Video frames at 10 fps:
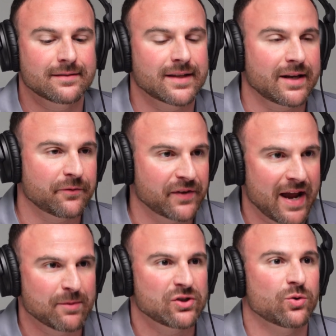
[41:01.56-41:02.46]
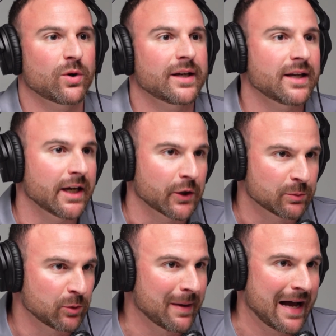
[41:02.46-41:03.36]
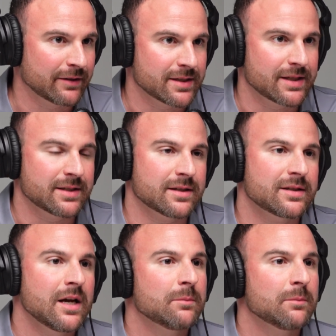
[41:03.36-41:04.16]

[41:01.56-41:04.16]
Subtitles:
the inflammatory, irritable bowel diseases,